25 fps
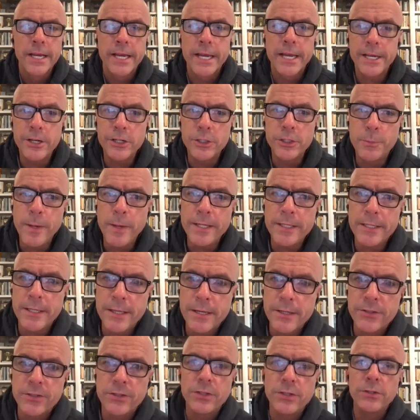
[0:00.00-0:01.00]
Can you speak to
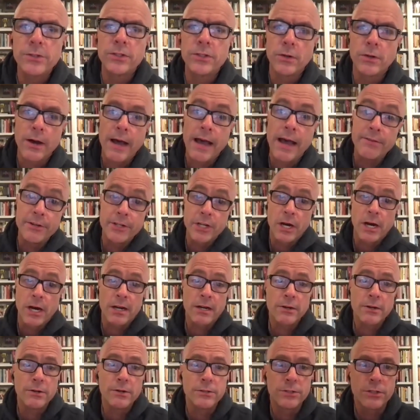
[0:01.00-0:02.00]
this too? So I have a
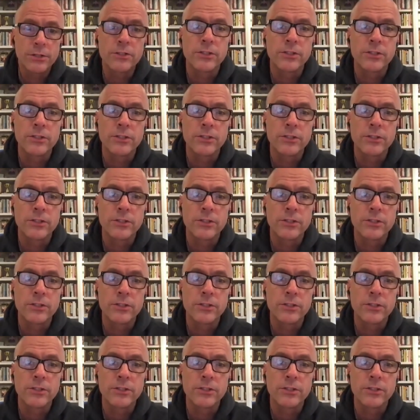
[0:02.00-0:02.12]
daughter who's a